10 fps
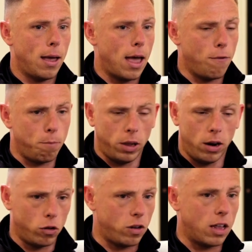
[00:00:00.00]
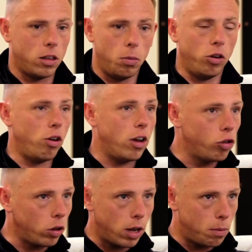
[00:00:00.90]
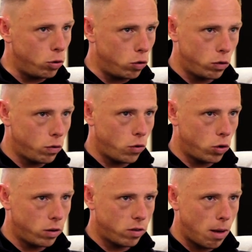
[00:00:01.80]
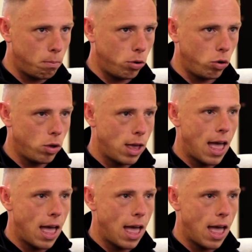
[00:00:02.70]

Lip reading: if players had to be racially abused, for example,